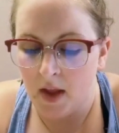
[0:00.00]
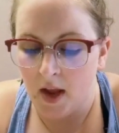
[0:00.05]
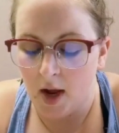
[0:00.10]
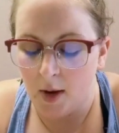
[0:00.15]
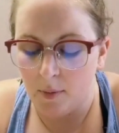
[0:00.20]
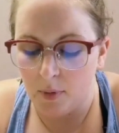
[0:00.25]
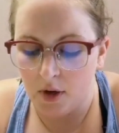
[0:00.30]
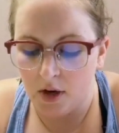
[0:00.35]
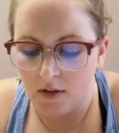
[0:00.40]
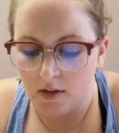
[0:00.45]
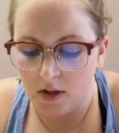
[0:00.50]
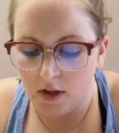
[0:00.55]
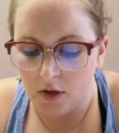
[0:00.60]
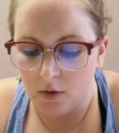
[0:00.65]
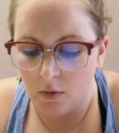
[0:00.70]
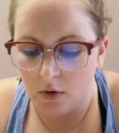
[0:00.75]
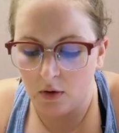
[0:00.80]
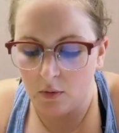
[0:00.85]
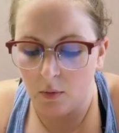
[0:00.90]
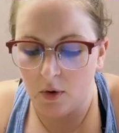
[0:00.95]
I pray that
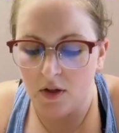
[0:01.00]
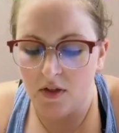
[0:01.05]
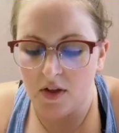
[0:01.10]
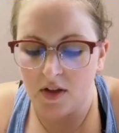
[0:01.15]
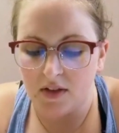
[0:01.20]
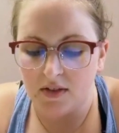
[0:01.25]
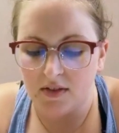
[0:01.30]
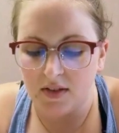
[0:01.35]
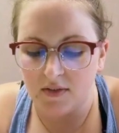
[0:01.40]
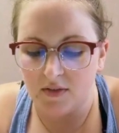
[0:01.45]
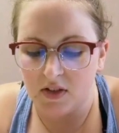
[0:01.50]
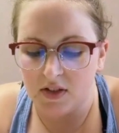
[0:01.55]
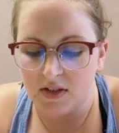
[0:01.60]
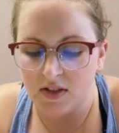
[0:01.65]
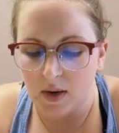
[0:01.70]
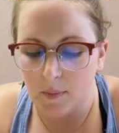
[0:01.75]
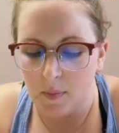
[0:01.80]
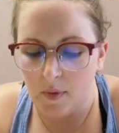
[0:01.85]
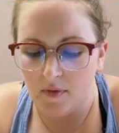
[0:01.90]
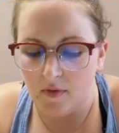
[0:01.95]
you are with us every
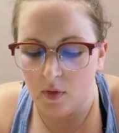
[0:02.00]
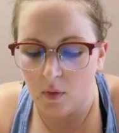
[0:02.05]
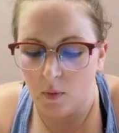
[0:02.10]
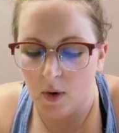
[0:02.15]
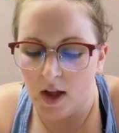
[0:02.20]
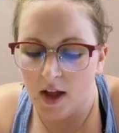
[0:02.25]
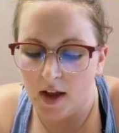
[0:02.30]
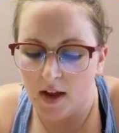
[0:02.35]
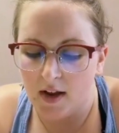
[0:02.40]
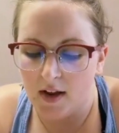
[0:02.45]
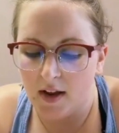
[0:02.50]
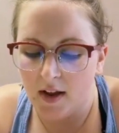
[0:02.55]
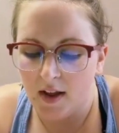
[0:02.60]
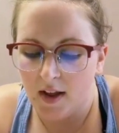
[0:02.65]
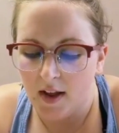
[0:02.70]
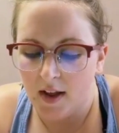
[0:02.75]
step of the way,